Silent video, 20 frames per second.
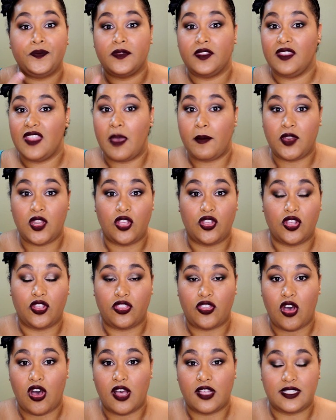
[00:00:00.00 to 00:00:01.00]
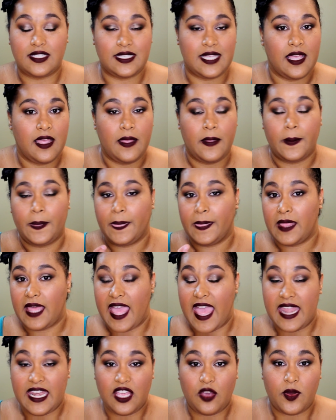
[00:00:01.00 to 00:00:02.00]
Let me know your thoughts.
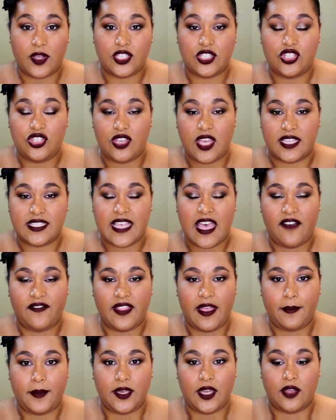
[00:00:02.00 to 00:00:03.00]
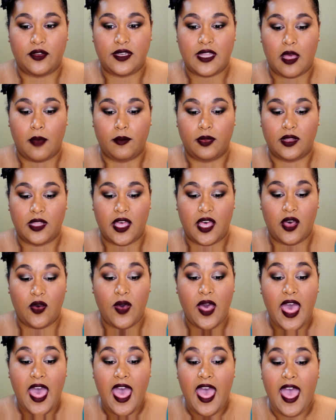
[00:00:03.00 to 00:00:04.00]
Any questions you guys have, let me know down
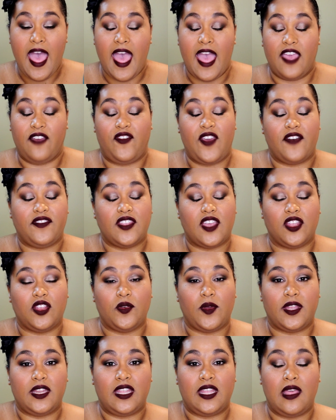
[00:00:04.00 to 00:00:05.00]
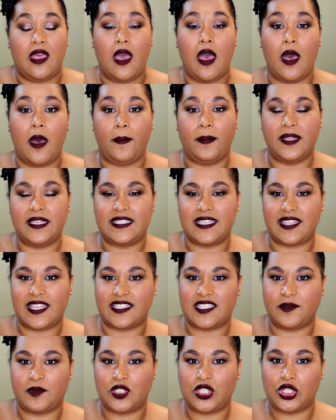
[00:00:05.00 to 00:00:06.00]
below. If you have not already, please hit
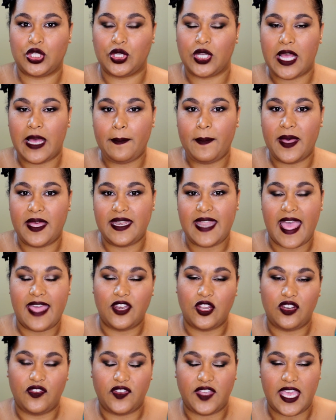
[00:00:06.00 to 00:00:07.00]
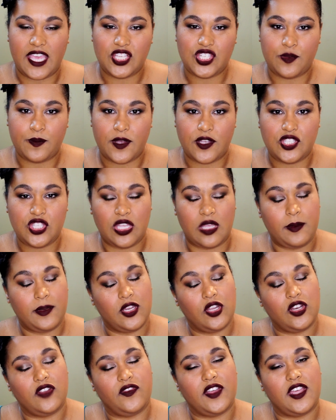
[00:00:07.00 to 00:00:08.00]
that subscribe button and notification bell so you can
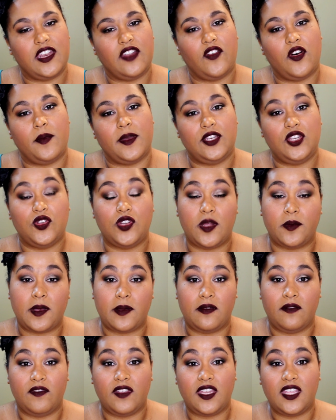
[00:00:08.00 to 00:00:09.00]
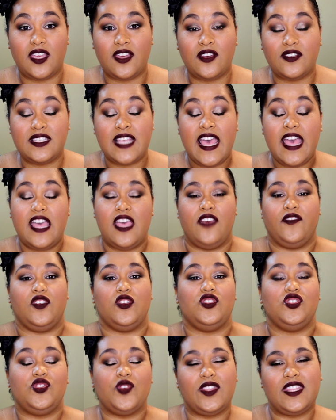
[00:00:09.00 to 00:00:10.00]
be notified of all my new and upcoming videos. If
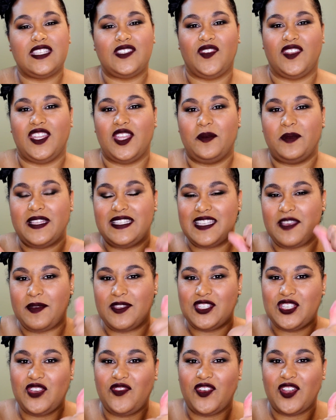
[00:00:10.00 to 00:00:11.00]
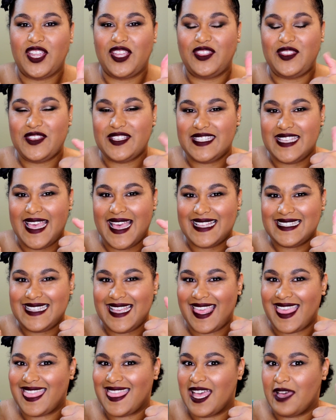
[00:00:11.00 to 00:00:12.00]
you enjoyed this video, please give me two very
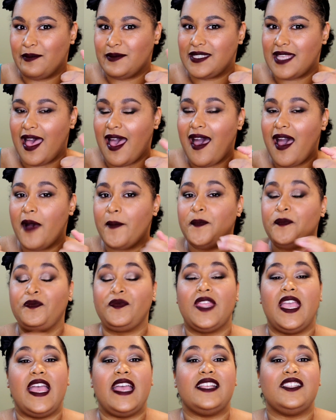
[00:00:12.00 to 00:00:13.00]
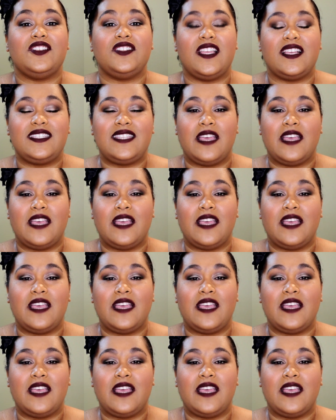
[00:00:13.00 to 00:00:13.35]
enthusiastic thumbs up. And until next